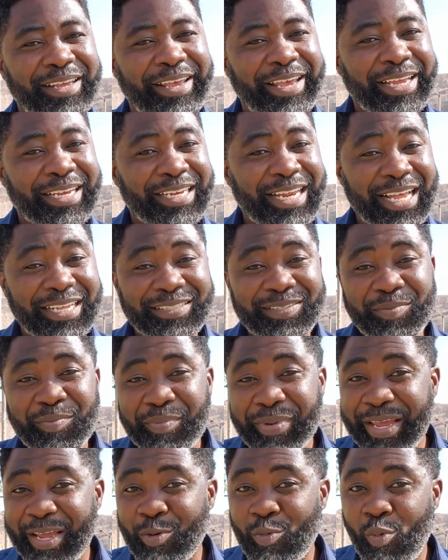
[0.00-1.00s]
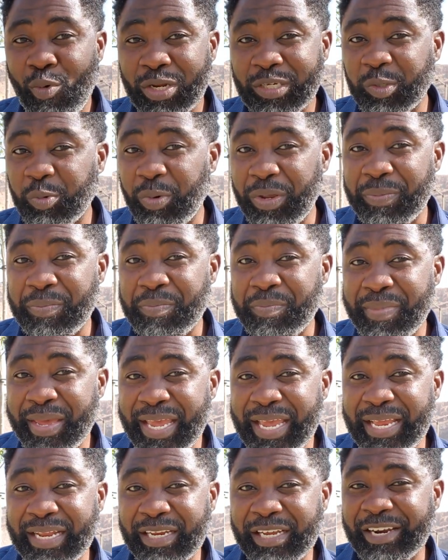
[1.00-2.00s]
it doesn't mean what we
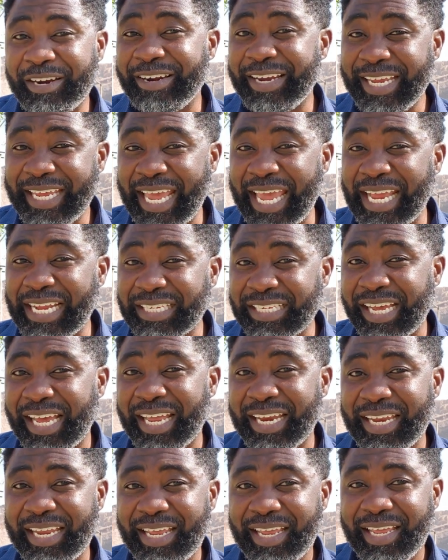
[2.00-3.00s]
mean created